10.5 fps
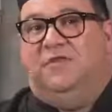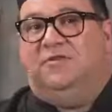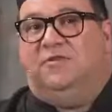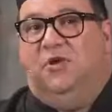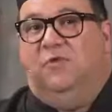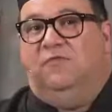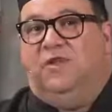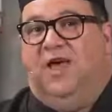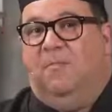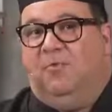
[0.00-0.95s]
in the
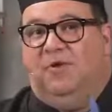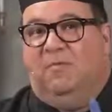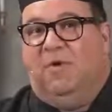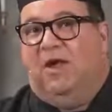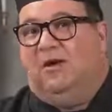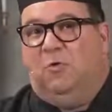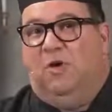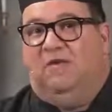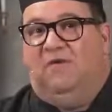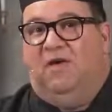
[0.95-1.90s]
stovetop or in the
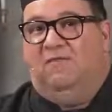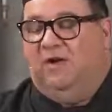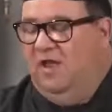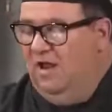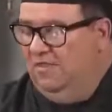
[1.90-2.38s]
microwave oven.